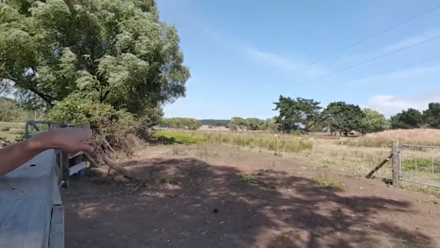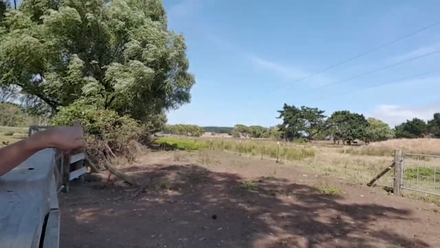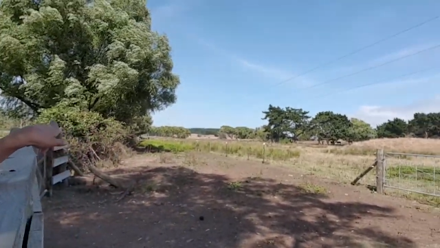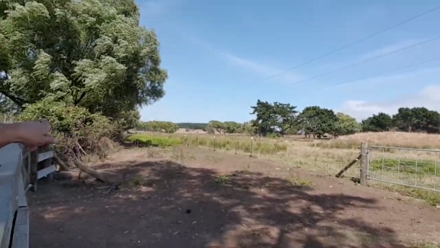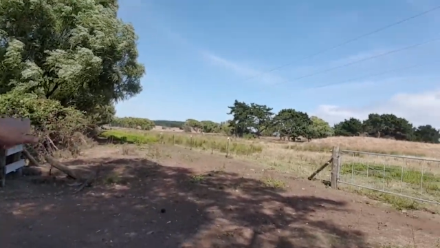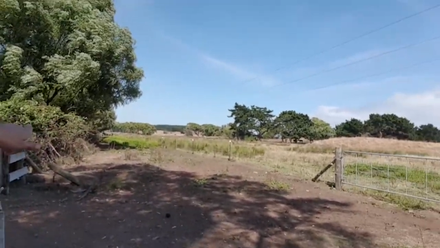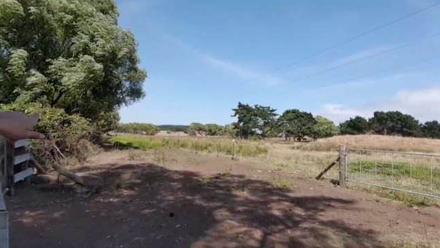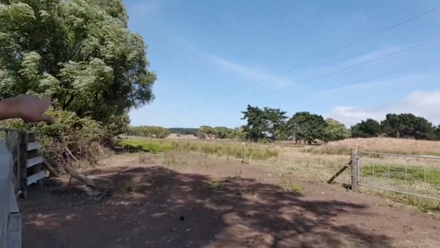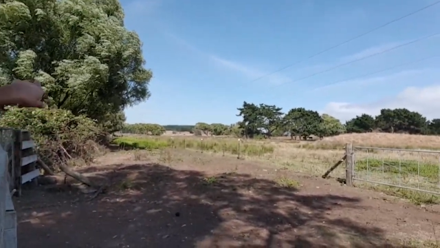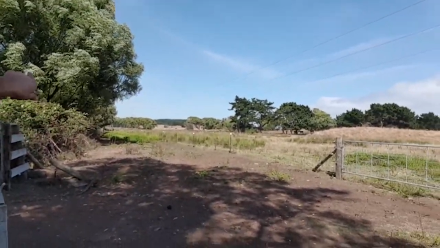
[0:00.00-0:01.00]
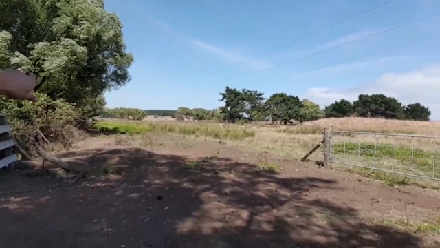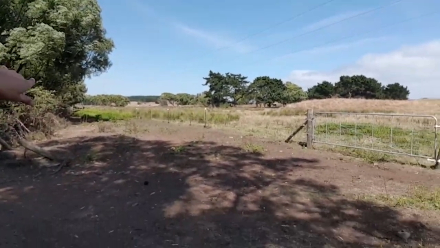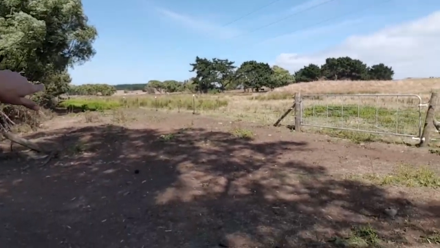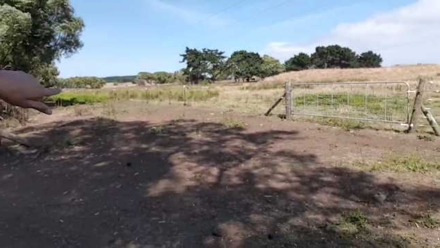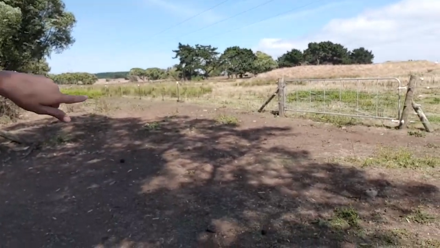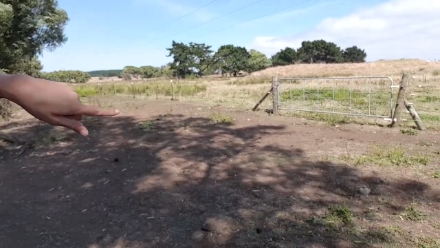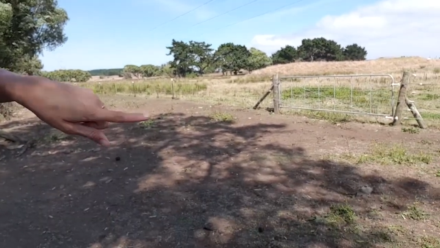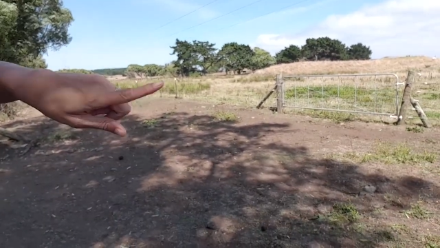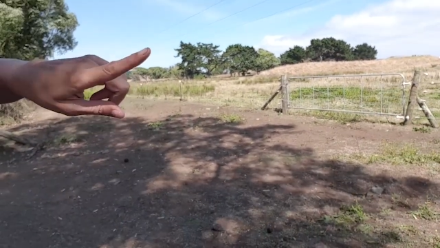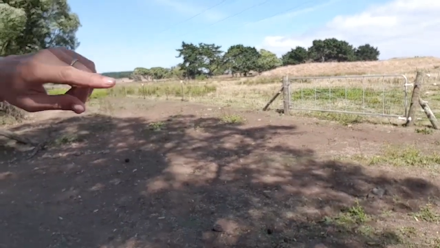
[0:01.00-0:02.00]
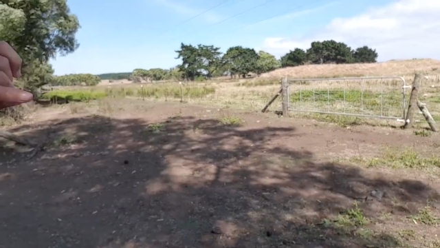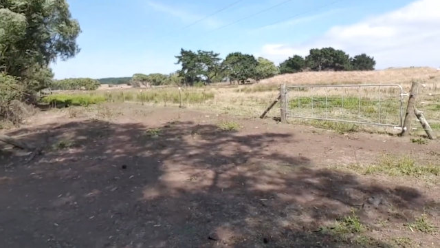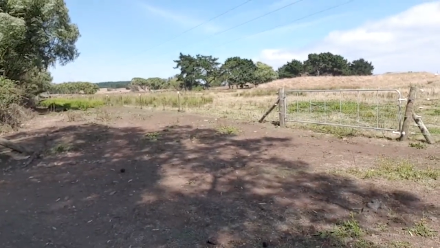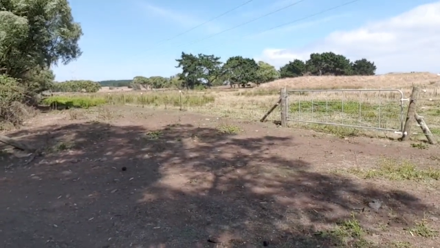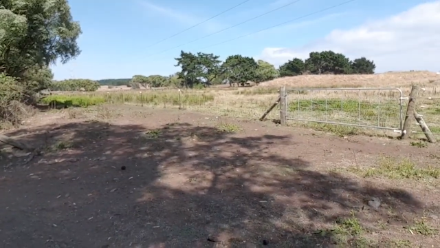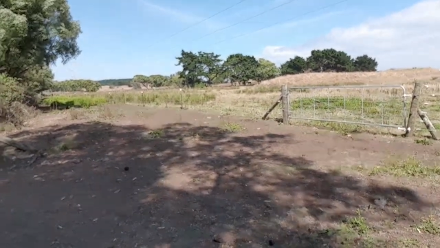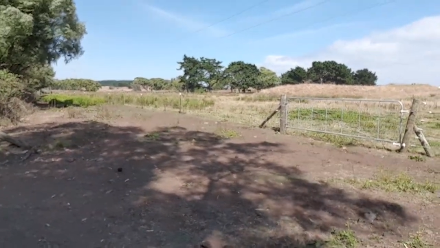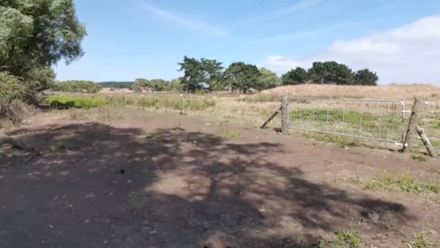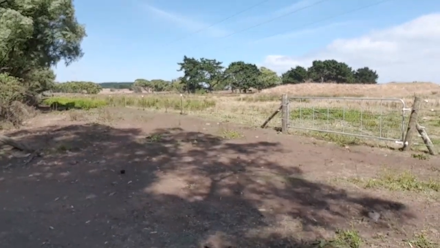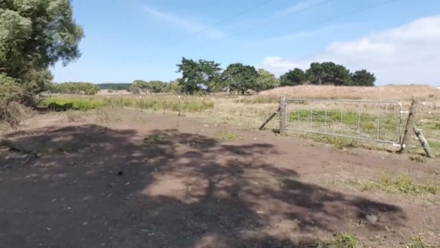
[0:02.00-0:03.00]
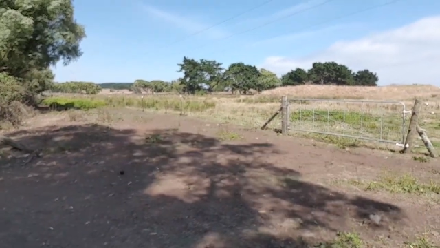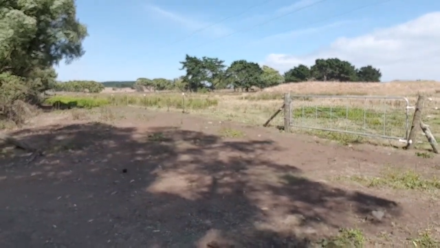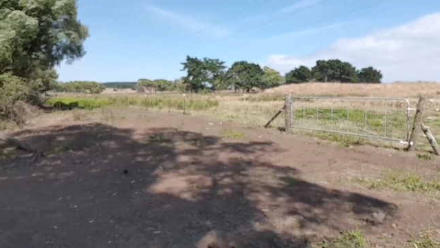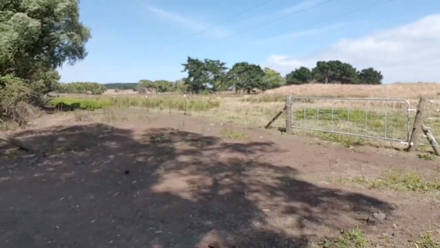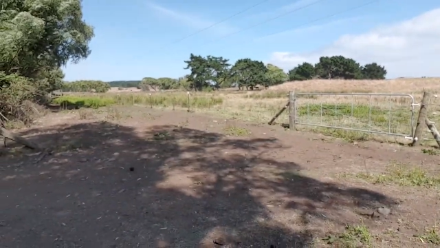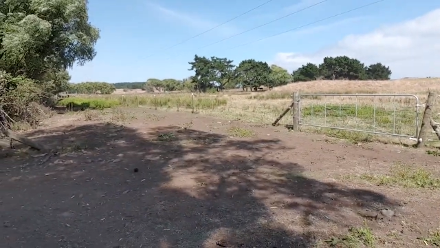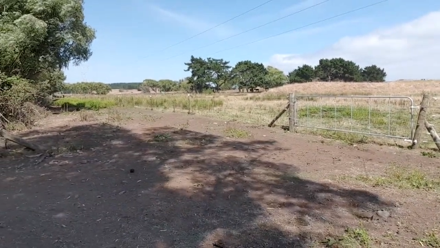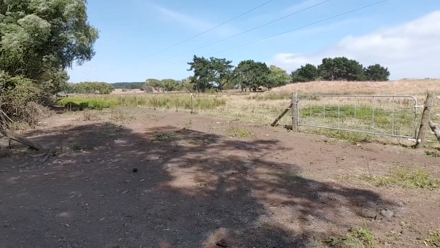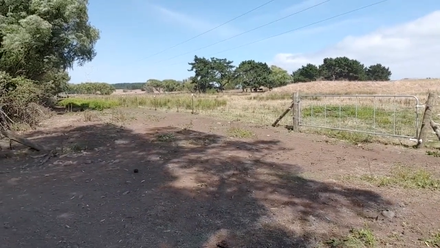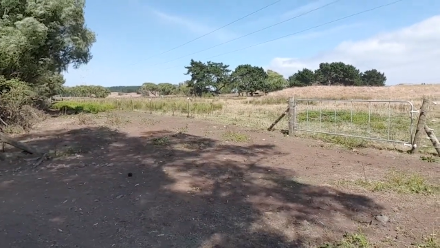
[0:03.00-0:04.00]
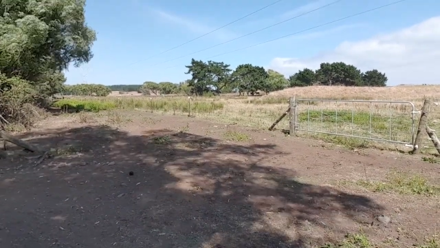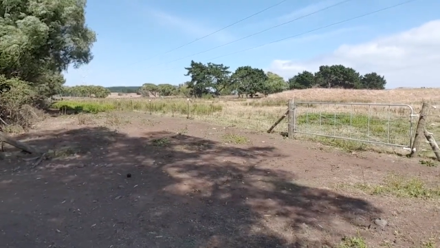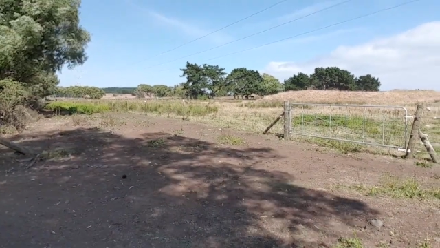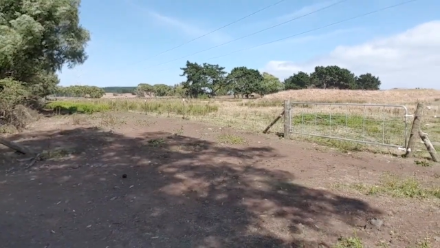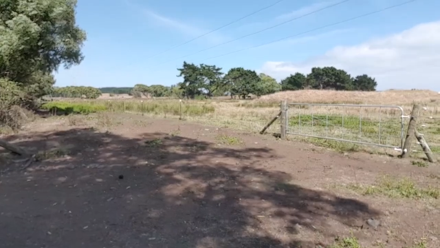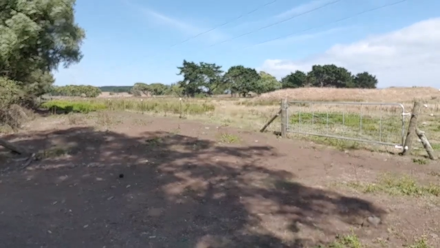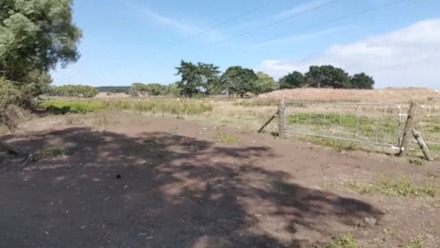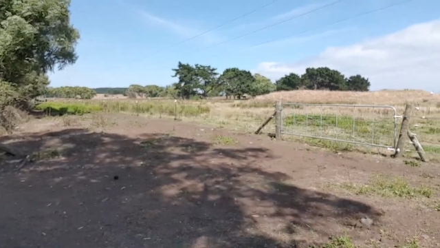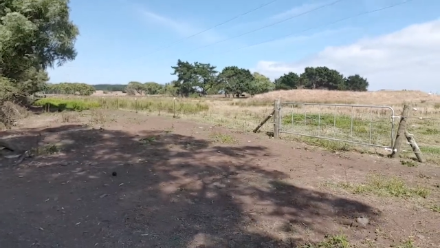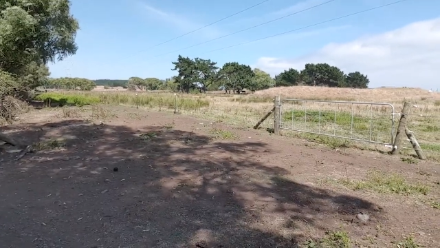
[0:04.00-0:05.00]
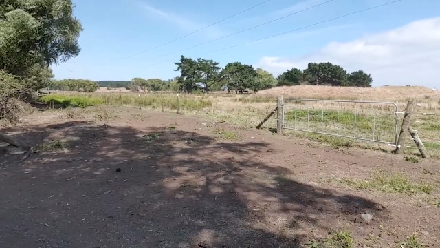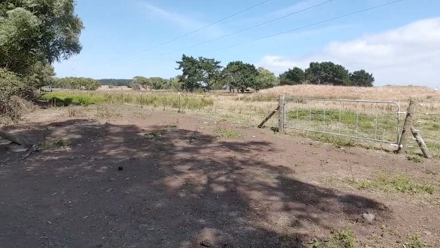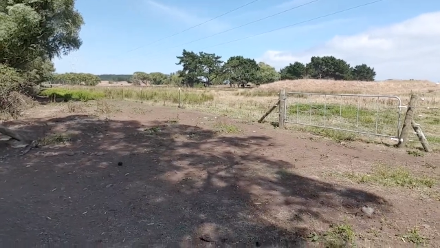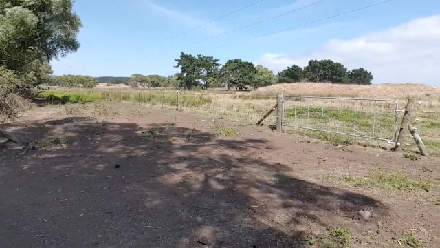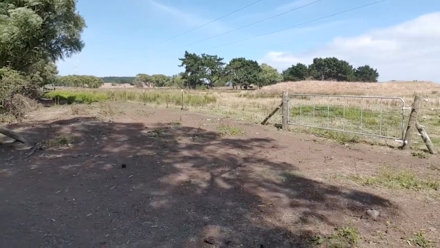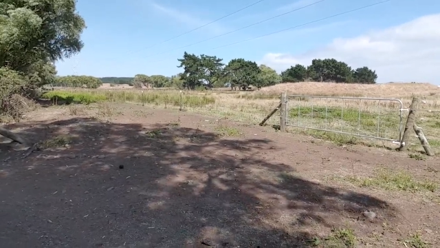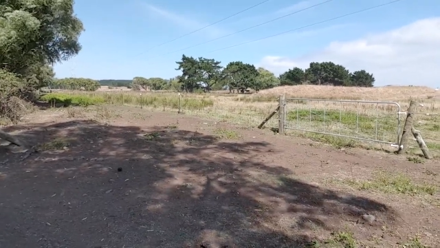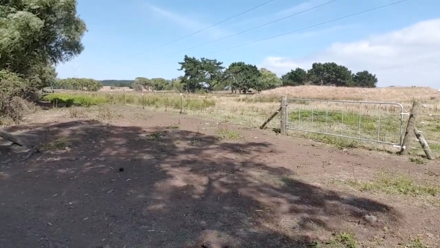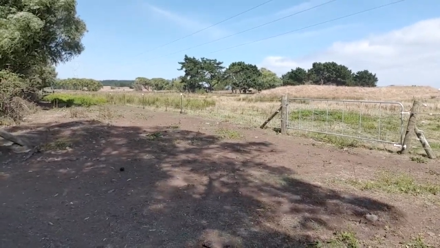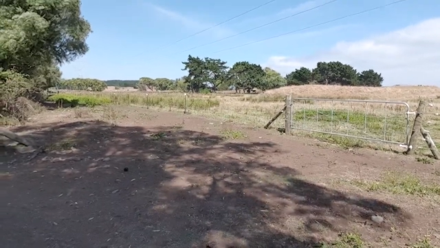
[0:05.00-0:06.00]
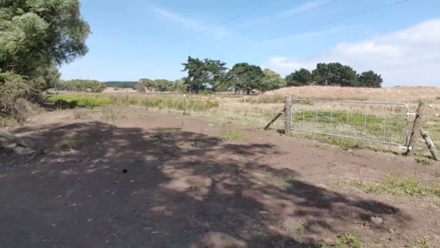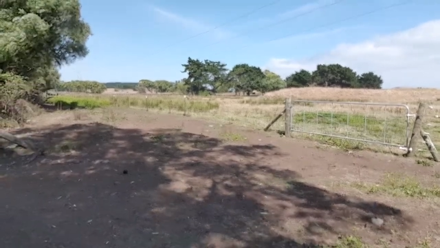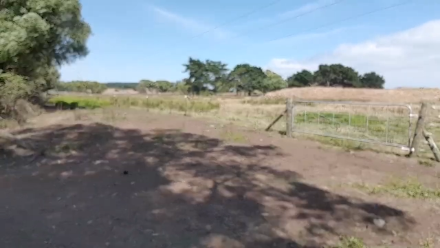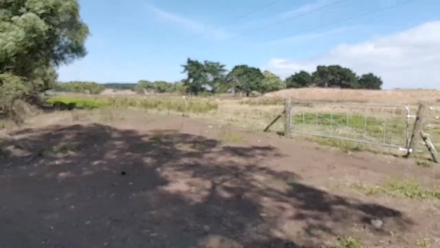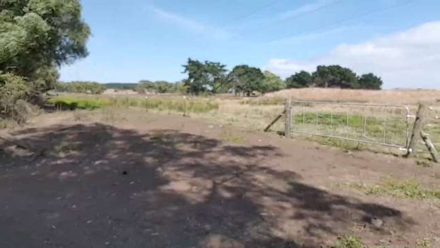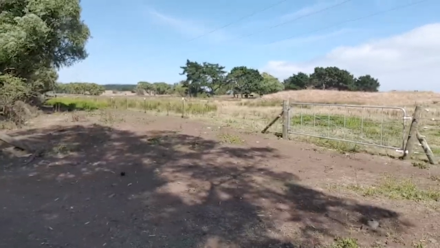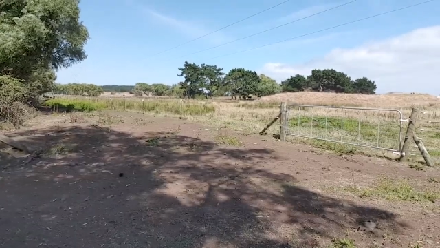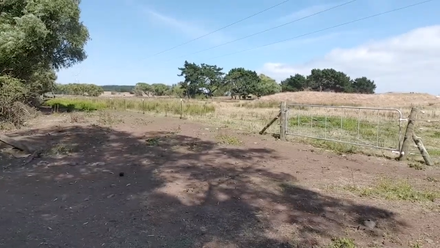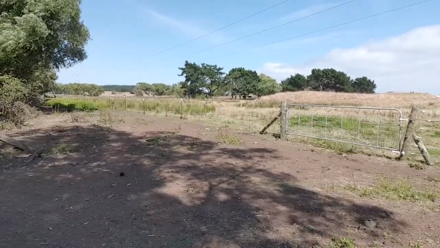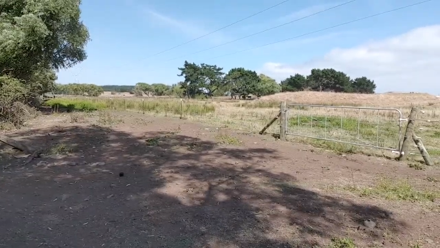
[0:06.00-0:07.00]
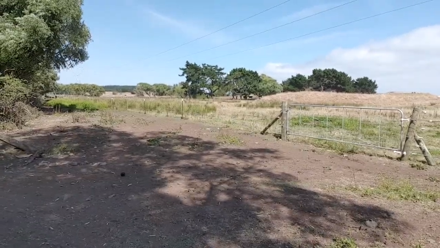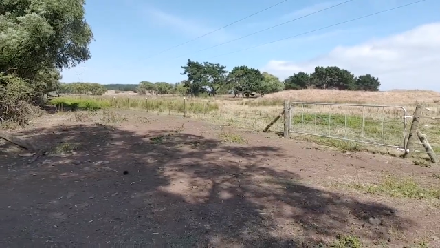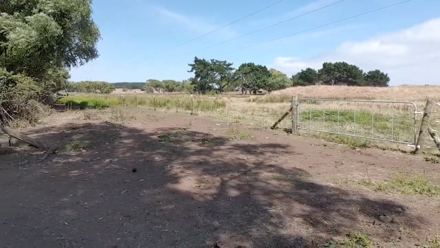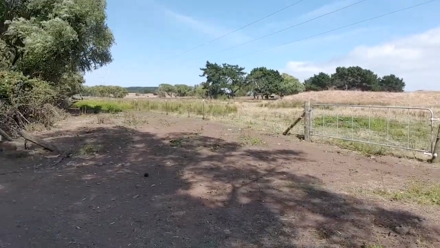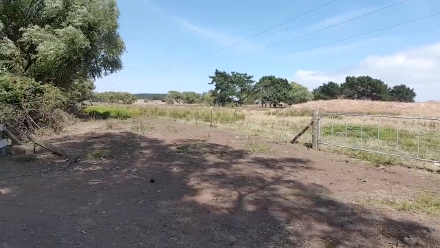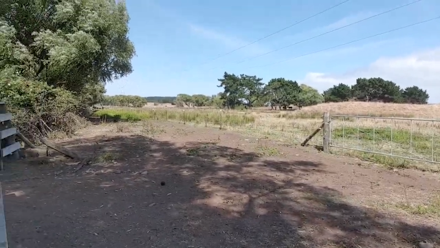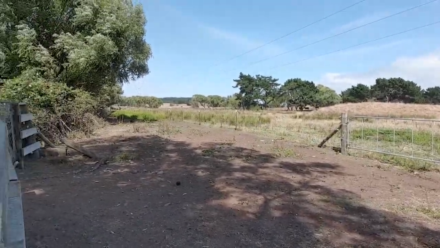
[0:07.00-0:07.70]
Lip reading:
[unreadable: no face in view]